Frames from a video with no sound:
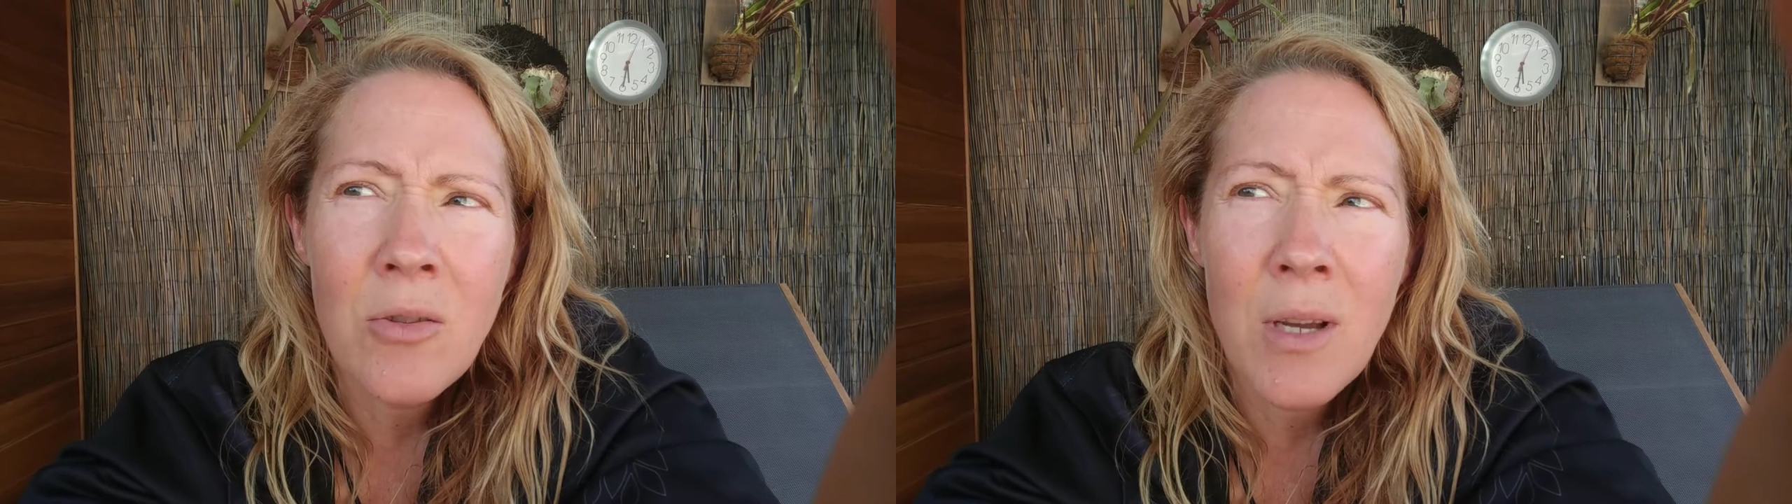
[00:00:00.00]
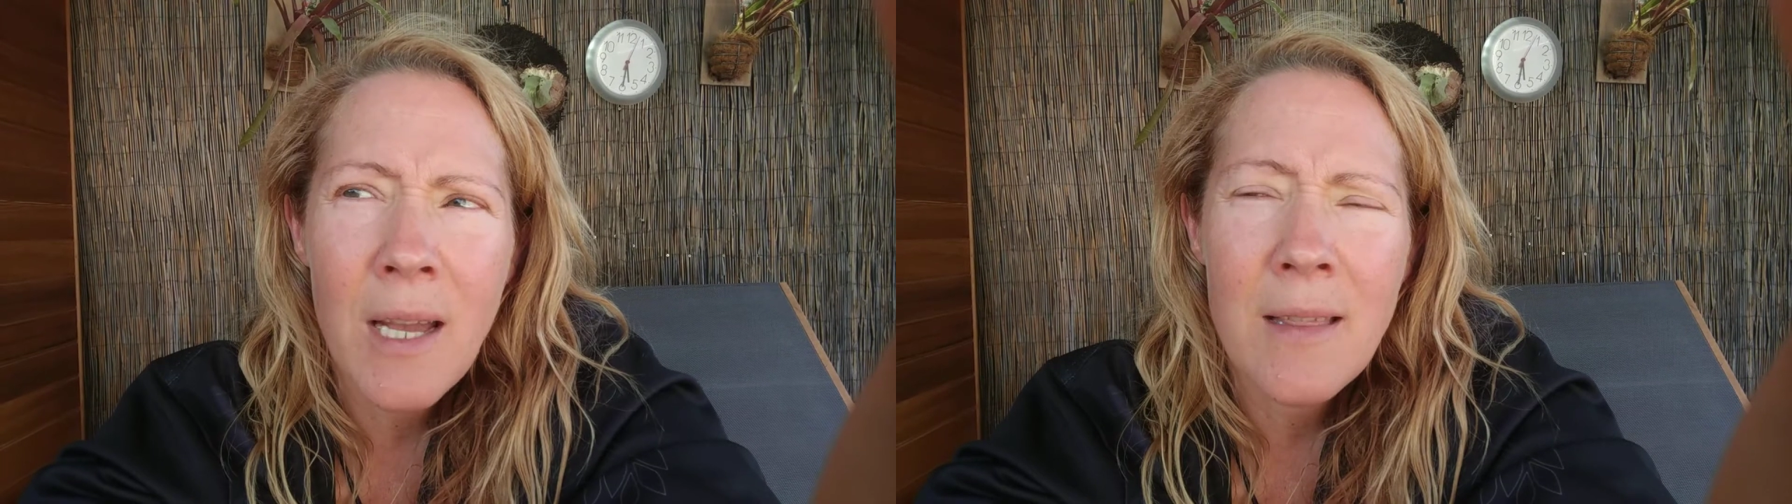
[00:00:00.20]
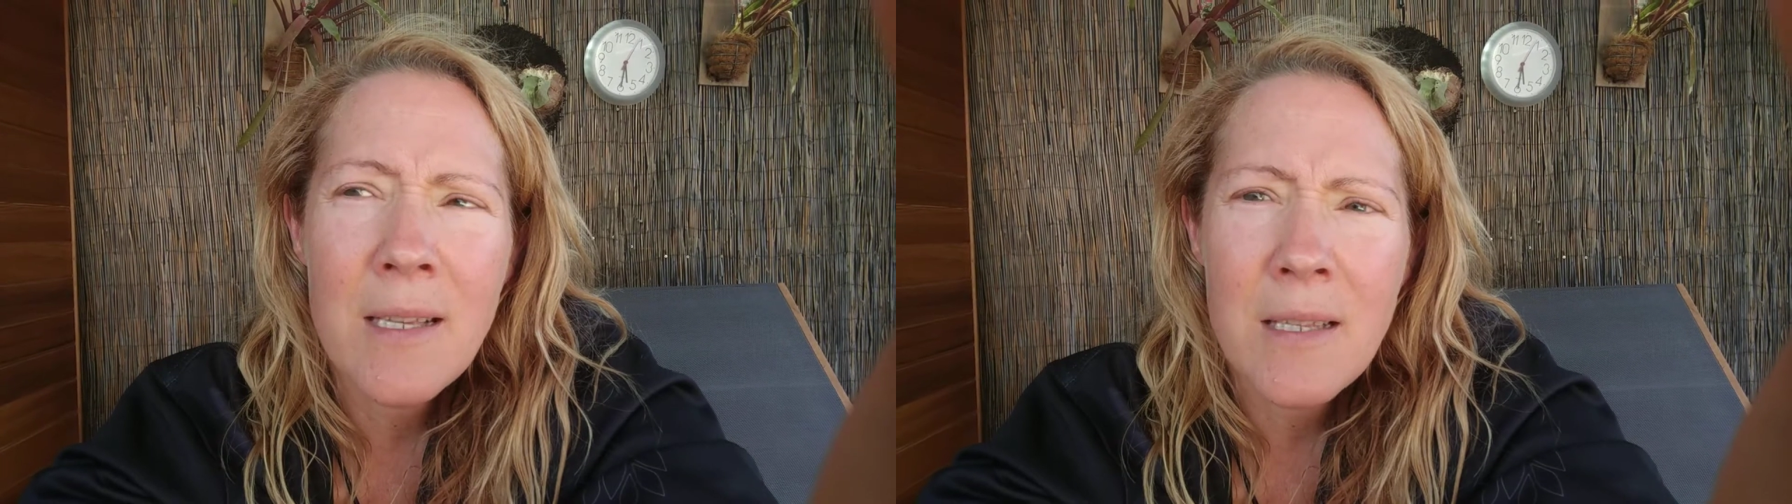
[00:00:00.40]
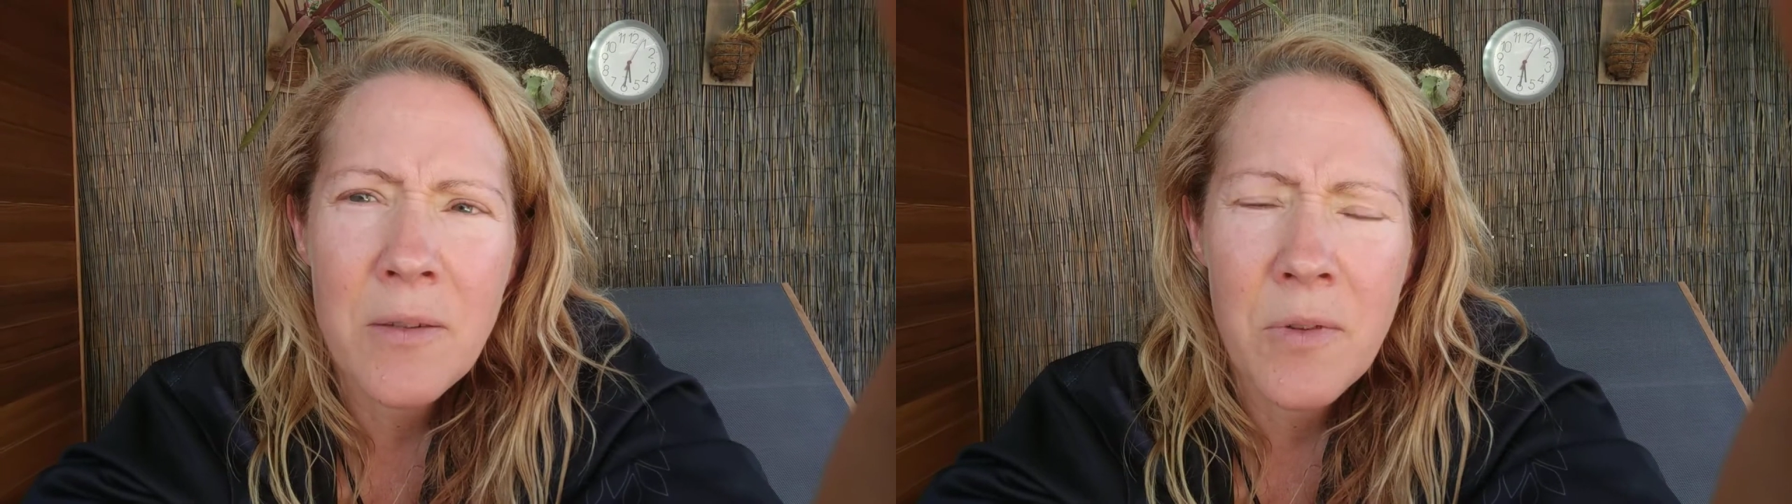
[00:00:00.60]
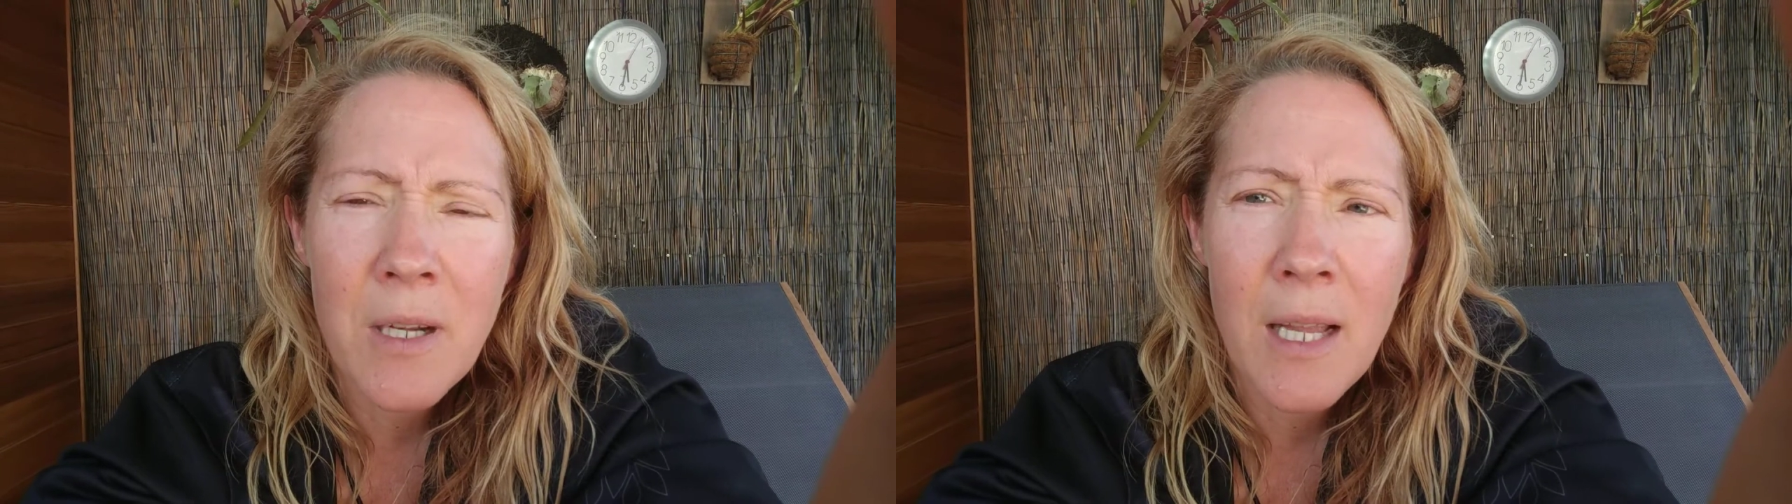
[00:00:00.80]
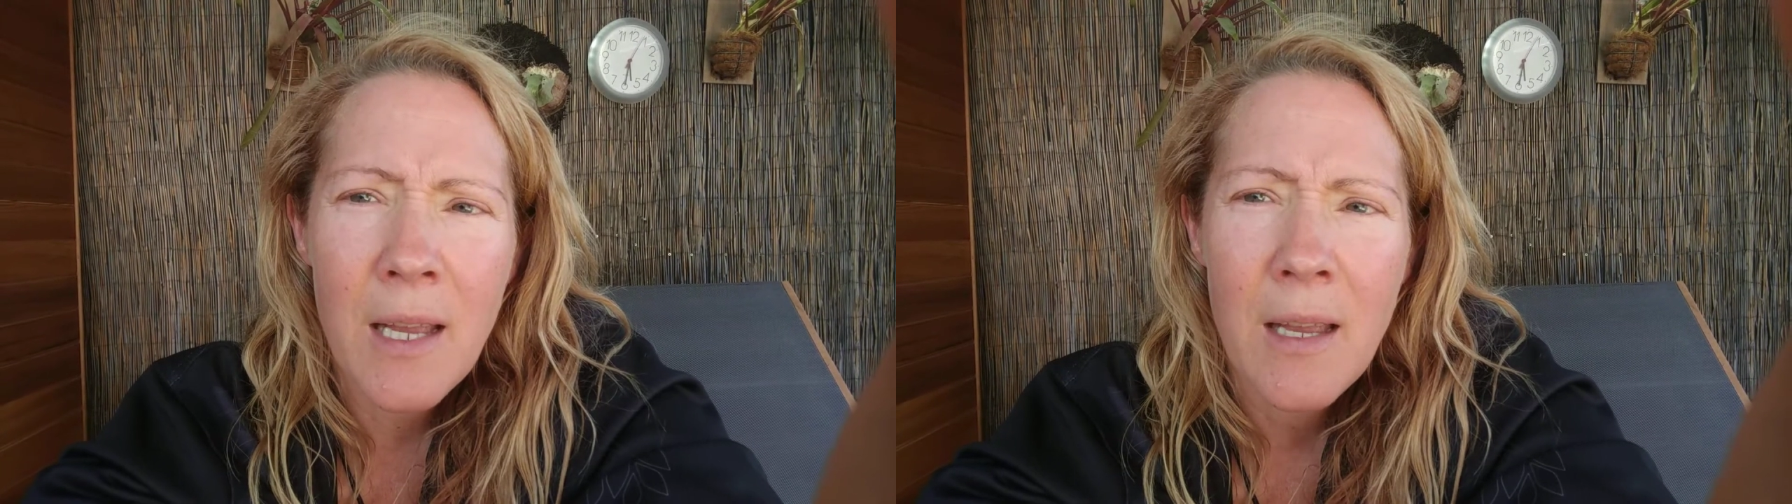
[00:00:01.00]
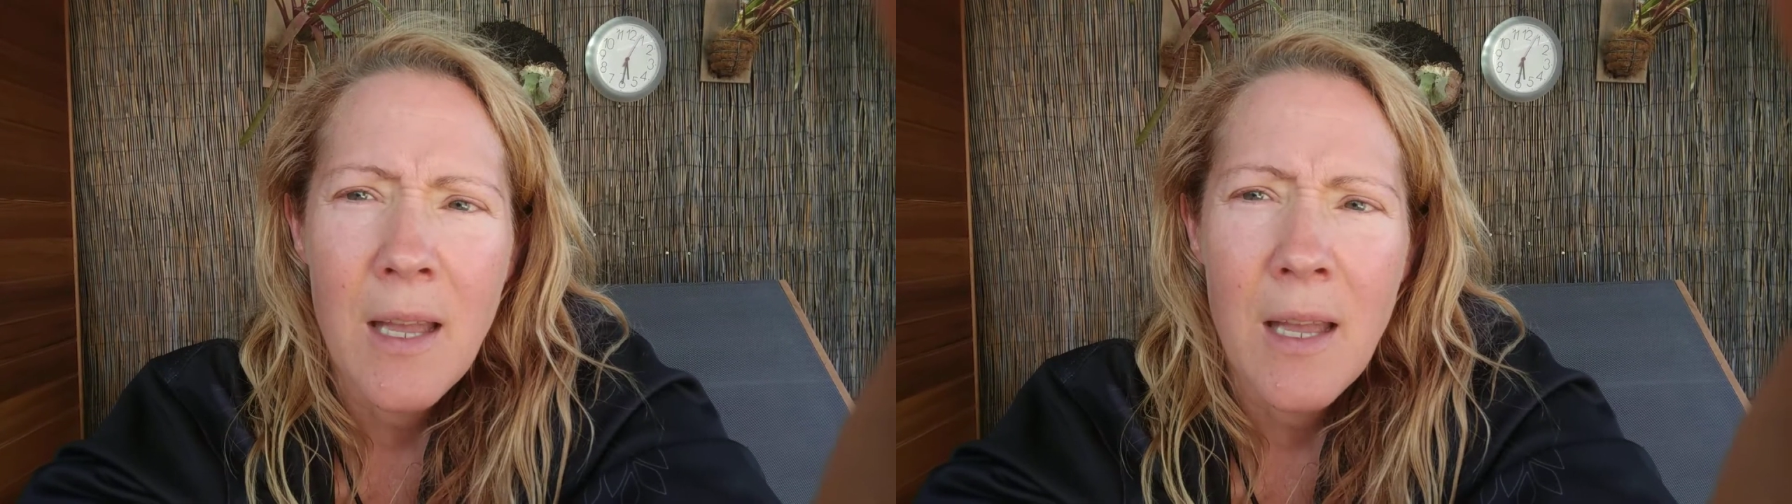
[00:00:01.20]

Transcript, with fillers: look at this differently